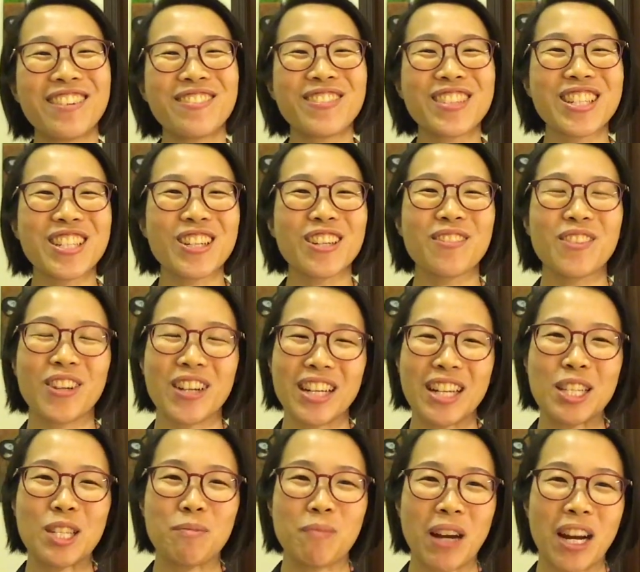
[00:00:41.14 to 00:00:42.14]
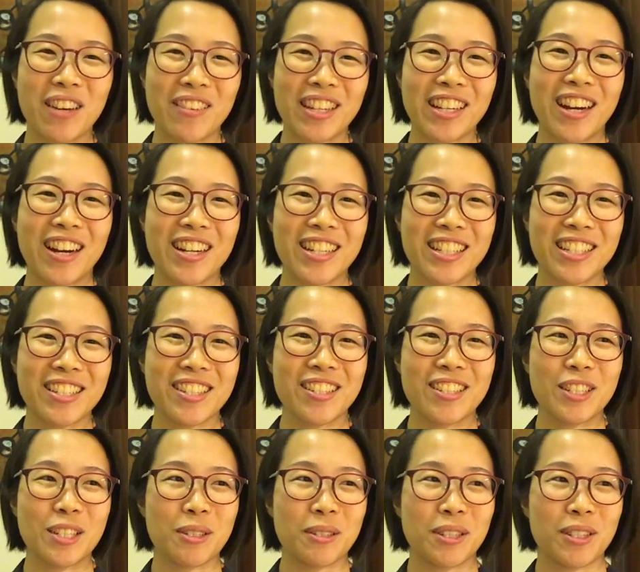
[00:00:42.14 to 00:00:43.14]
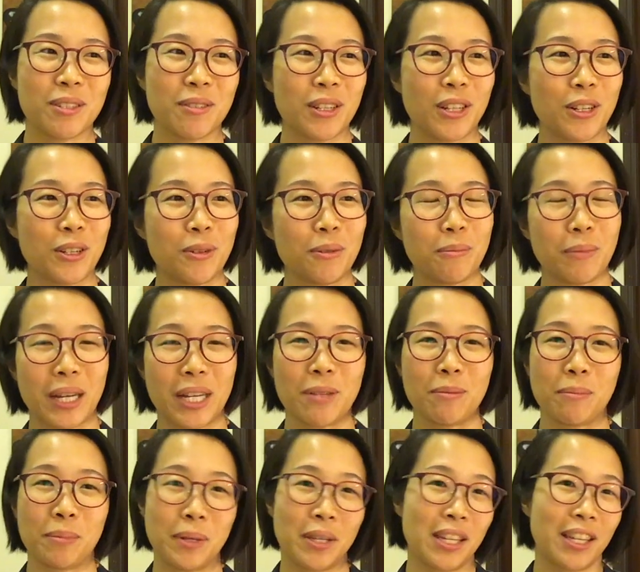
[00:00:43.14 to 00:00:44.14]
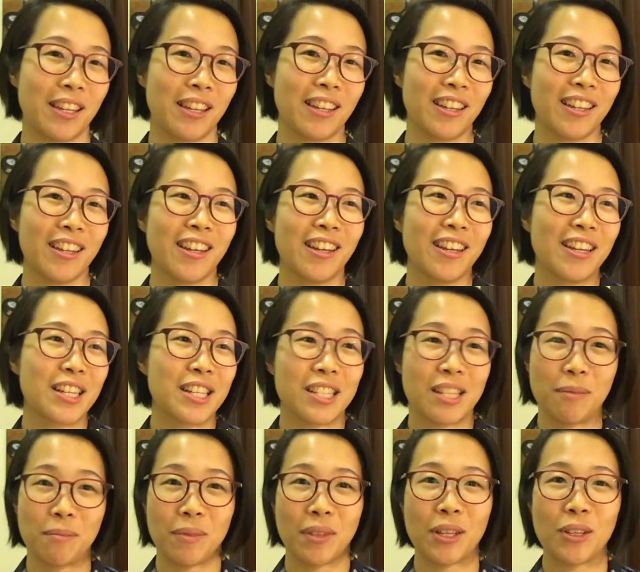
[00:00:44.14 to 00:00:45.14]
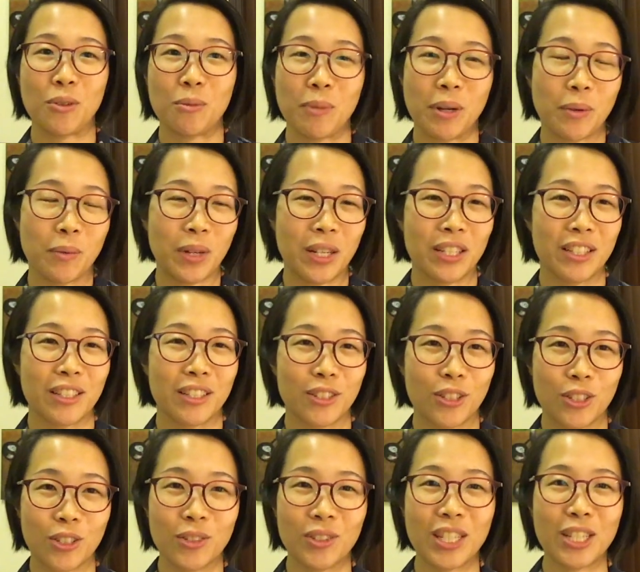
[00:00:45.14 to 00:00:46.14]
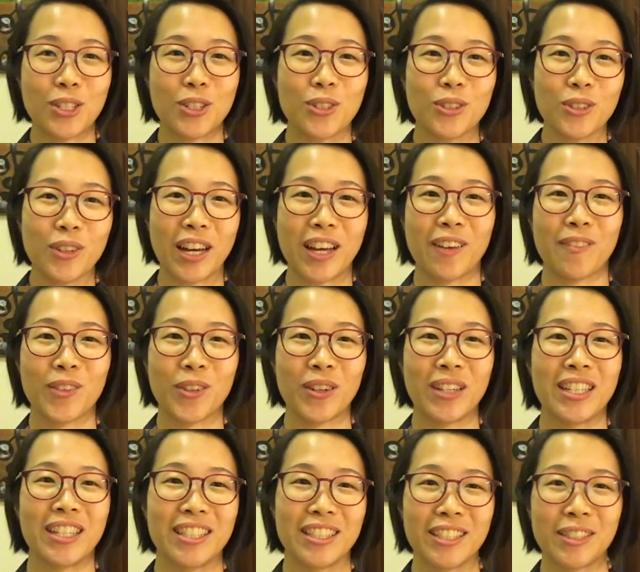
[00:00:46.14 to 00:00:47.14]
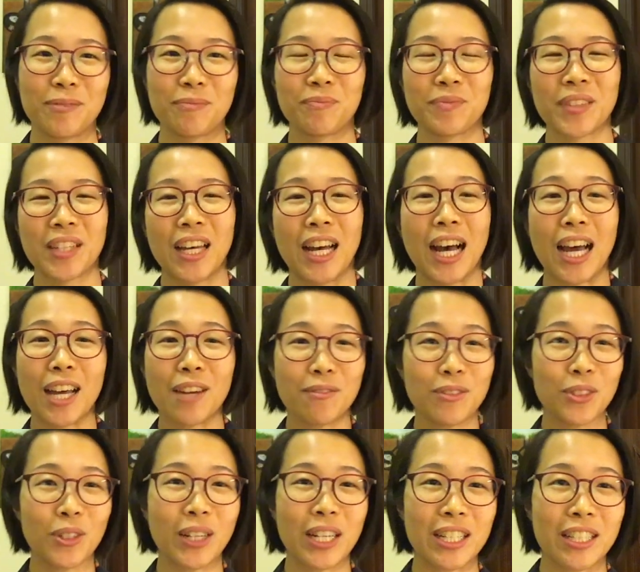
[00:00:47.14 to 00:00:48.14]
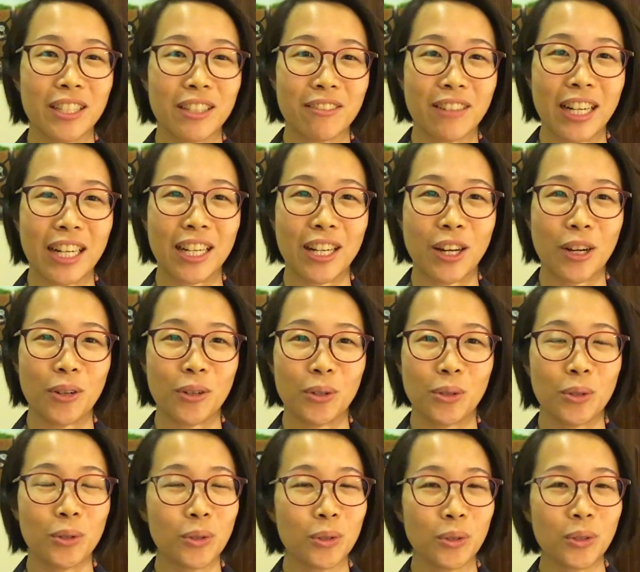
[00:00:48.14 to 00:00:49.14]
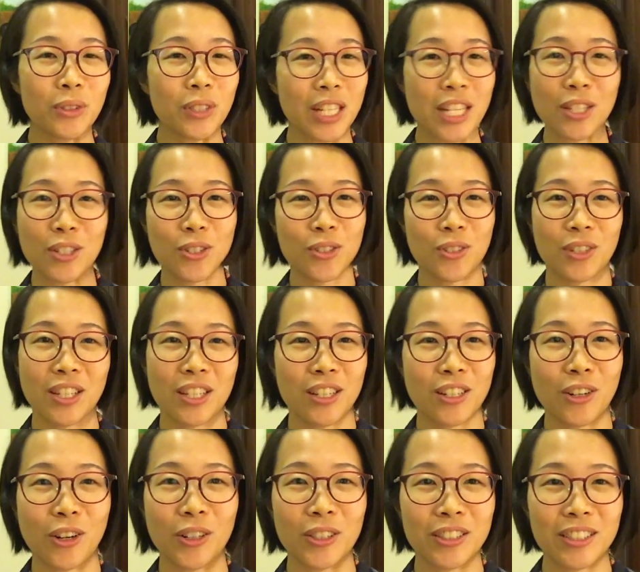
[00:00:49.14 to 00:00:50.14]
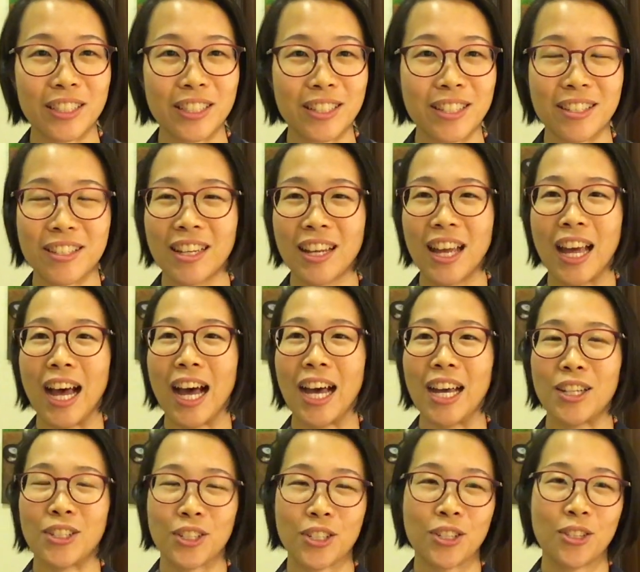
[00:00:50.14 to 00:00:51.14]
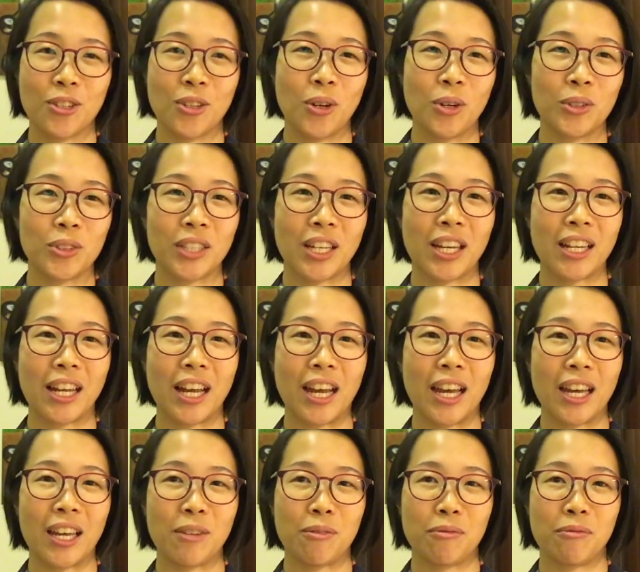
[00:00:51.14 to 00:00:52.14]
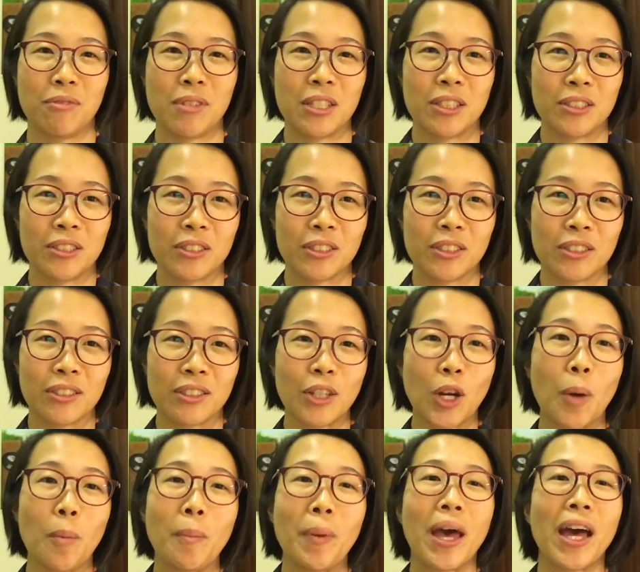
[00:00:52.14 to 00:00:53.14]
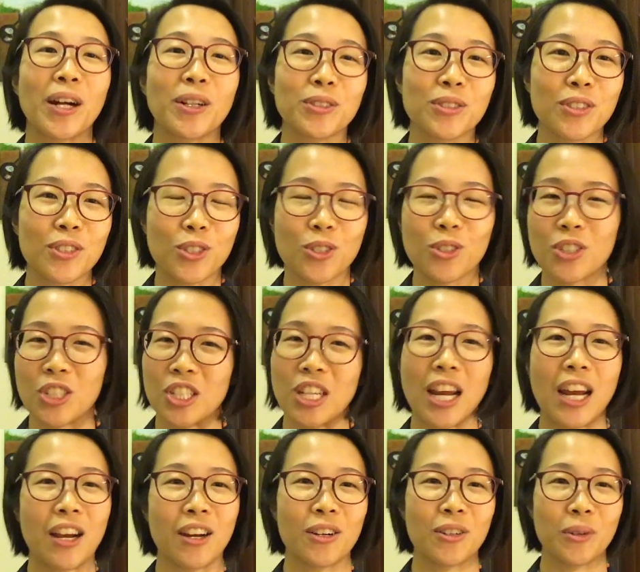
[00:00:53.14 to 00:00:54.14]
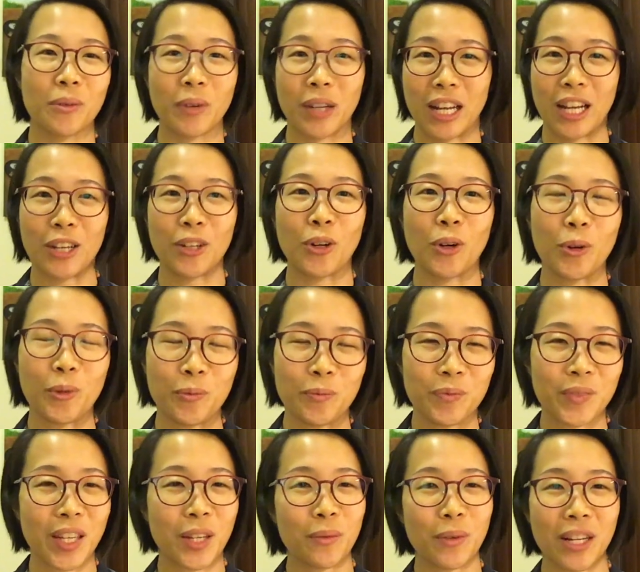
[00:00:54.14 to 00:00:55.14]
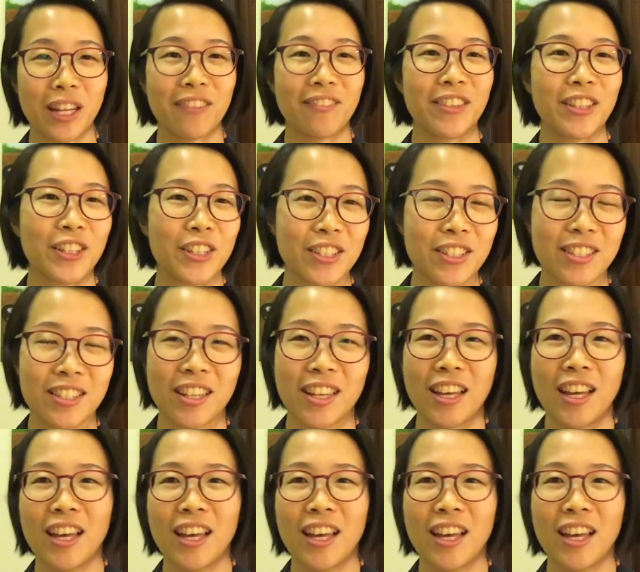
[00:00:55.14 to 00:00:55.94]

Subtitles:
So if you're an aspiring artist, this, you know, might be something you might want to tune into. I have no idea. I have no idea right now who needs to hear all this. I just know that I feel compelled to share what I know and what I've learned.